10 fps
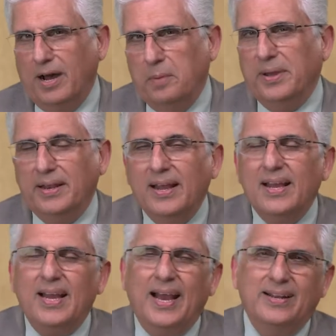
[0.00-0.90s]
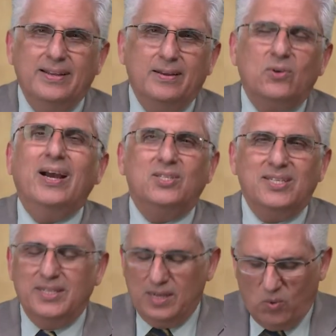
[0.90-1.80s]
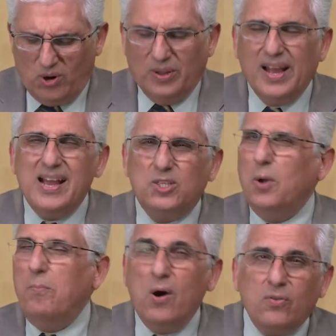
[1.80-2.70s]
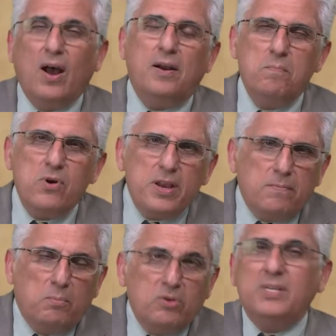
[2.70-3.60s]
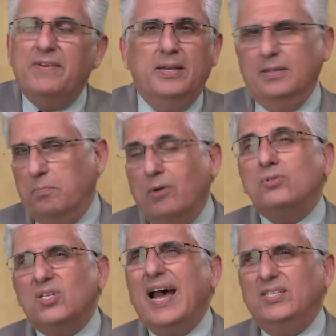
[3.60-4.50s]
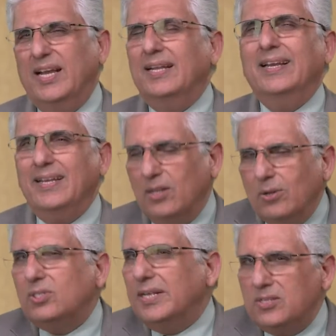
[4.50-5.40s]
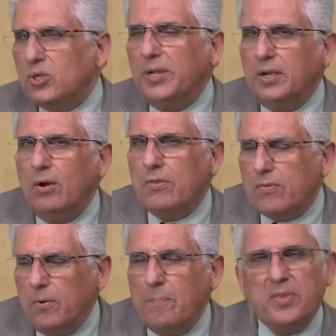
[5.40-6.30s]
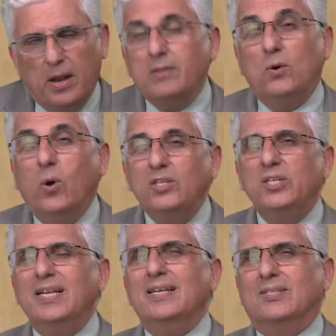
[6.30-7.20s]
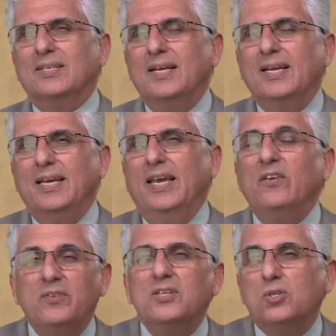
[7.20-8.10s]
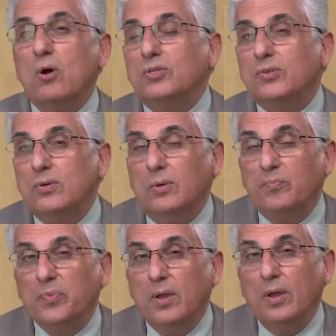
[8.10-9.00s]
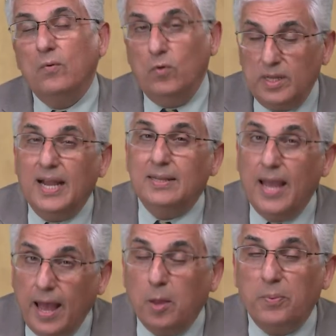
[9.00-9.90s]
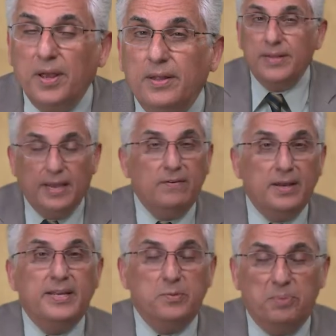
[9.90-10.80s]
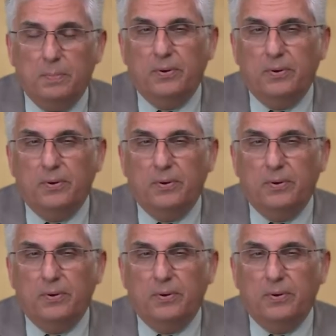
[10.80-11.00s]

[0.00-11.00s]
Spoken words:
and the crisis in the world. So both are motivated, both sides, and it looks like it's going to go through. Now the question is, if this goes through, would that help the Iranian people?